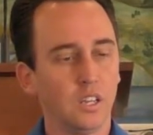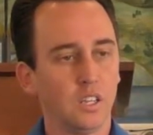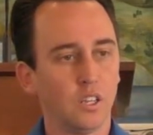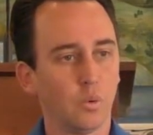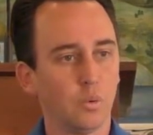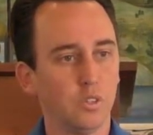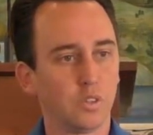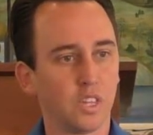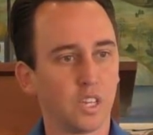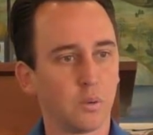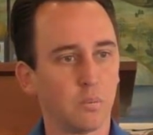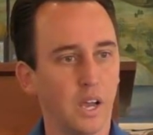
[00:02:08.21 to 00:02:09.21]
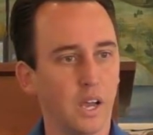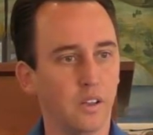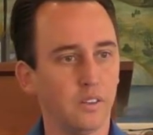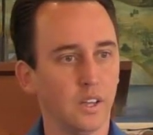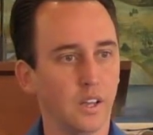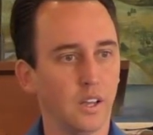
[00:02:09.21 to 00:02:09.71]
You know, when you think
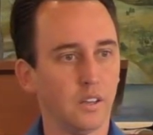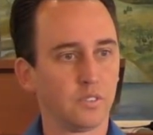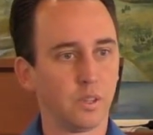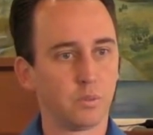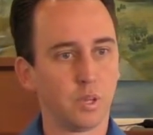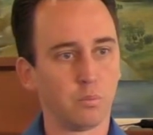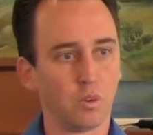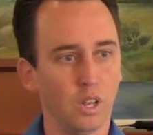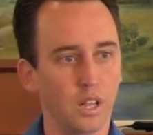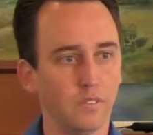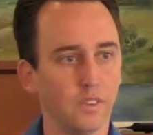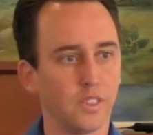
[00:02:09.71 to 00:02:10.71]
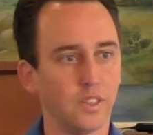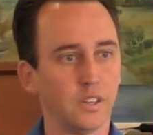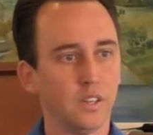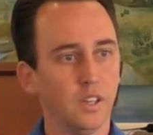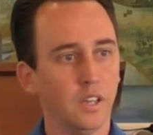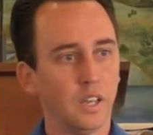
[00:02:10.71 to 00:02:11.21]
about uh, September 11th, and,